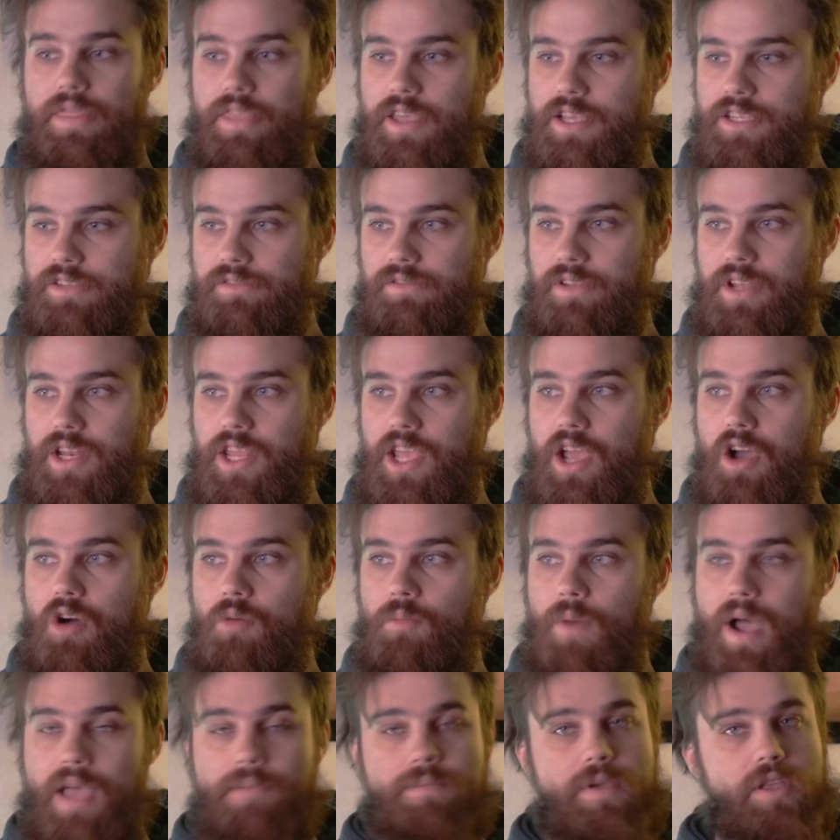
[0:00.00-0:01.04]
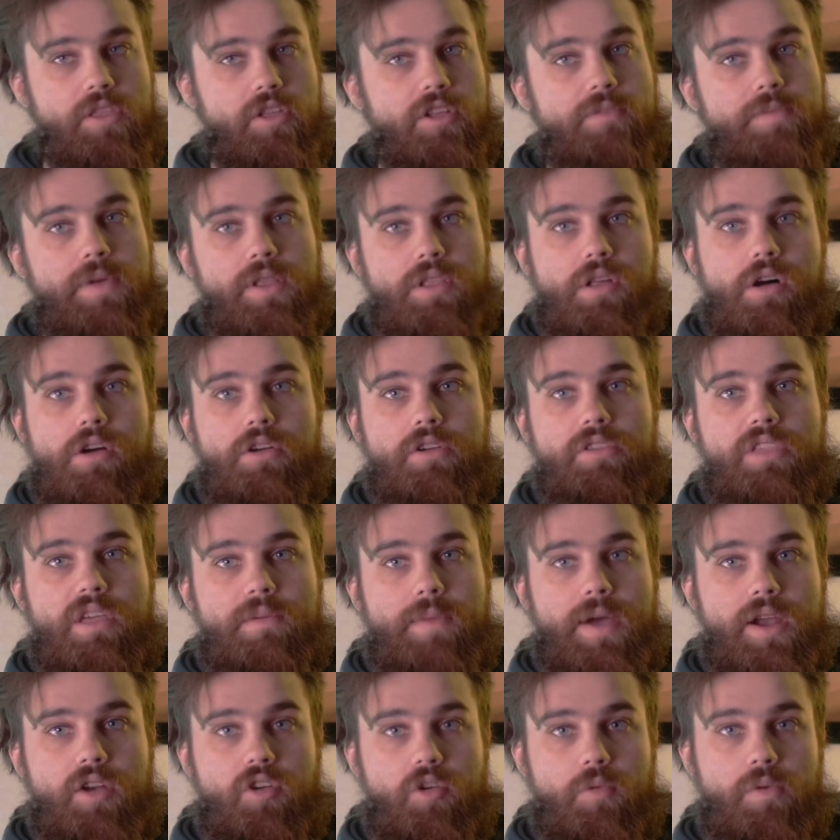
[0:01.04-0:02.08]
This video might be a little bit longer
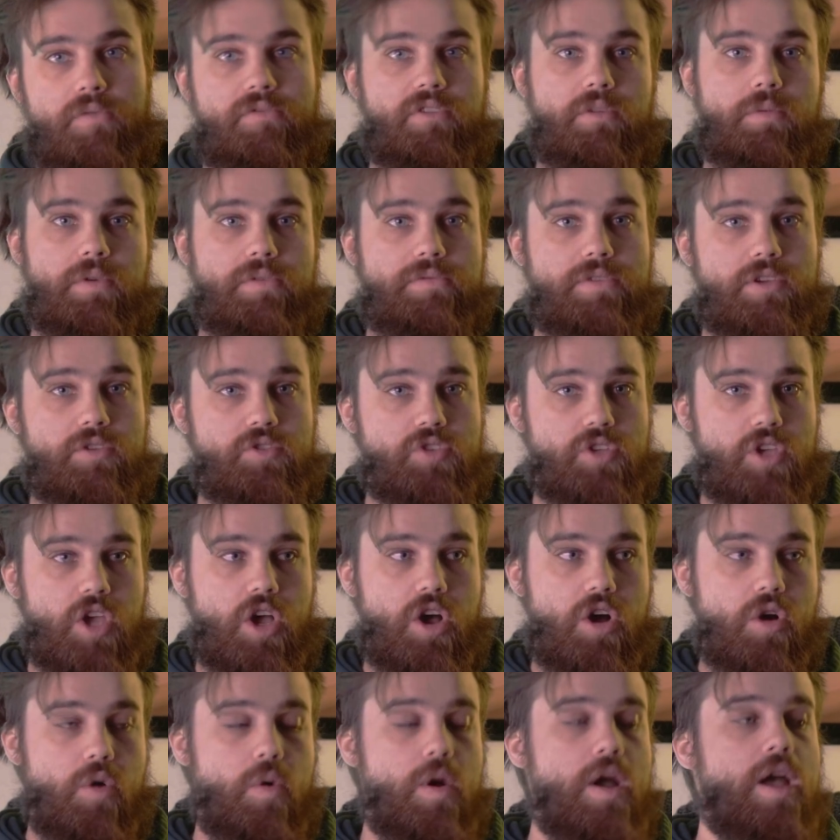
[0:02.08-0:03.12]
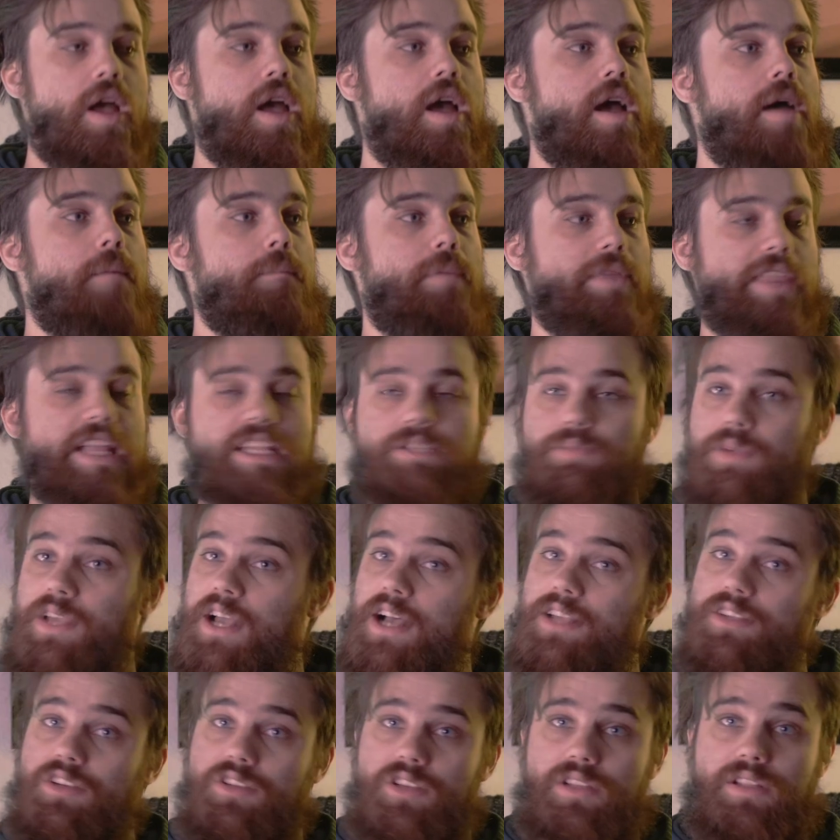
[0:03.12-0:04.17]
than my normal film reviews go, but that's
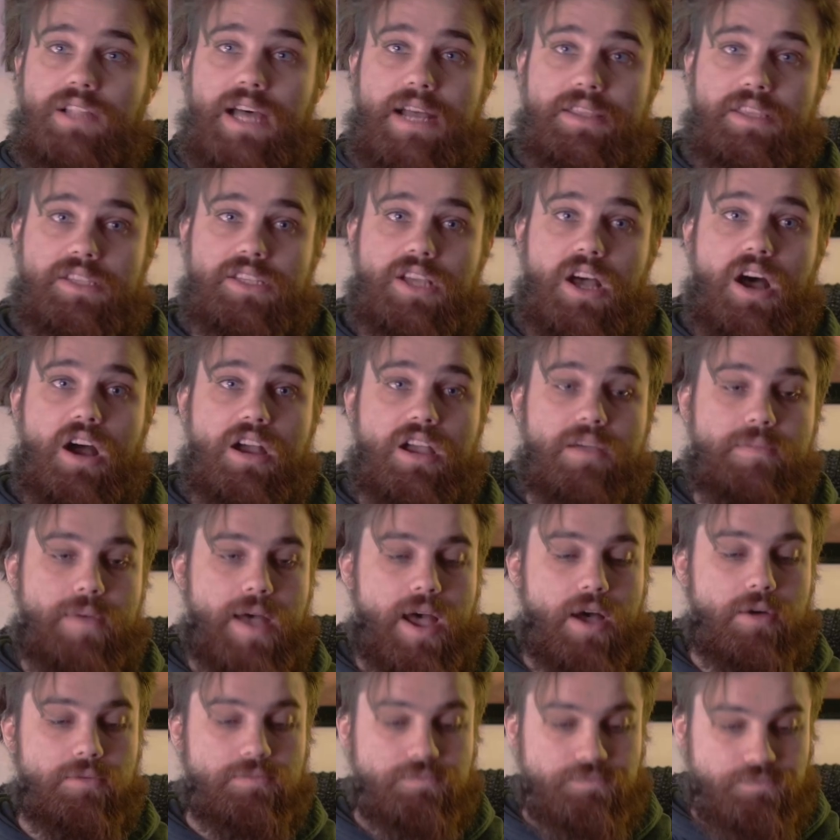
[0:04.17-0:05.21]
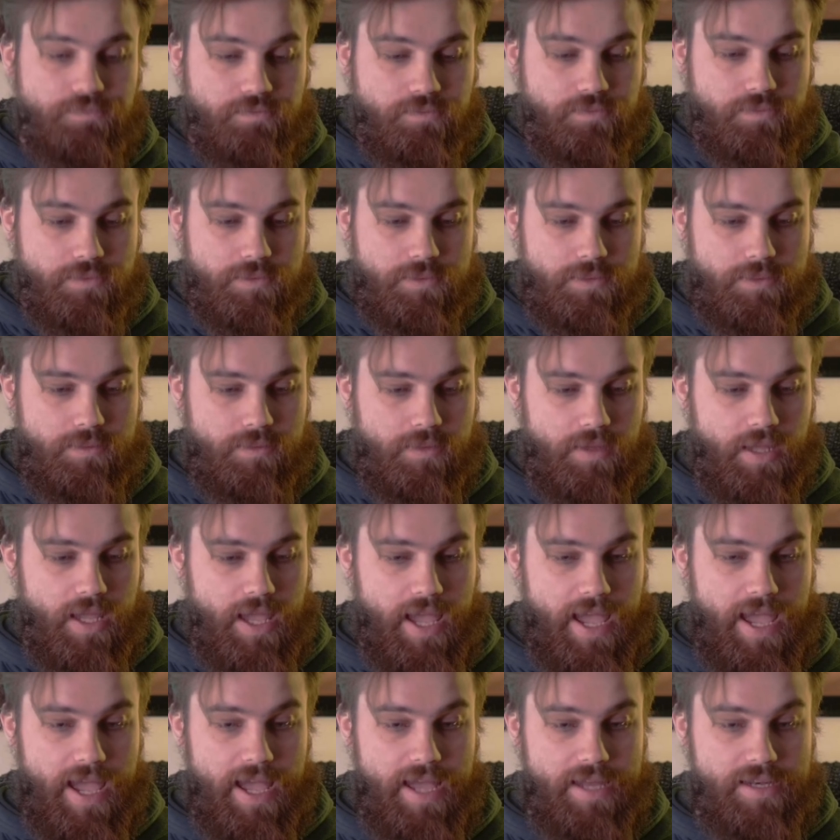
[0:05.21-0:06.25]
because there's a lot to talk about,
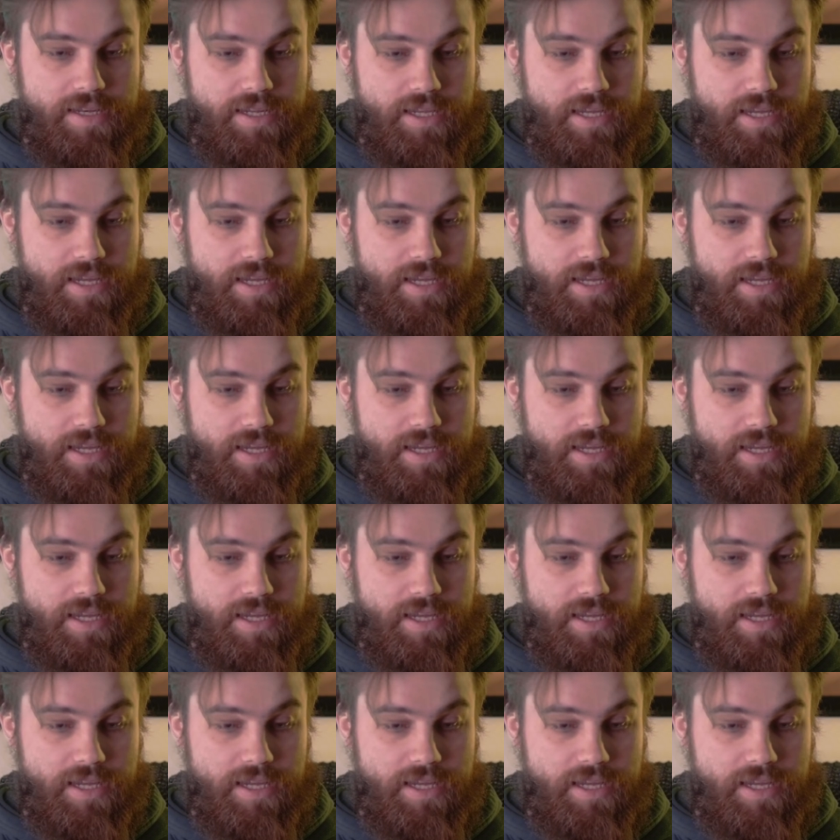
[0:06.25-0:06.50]
and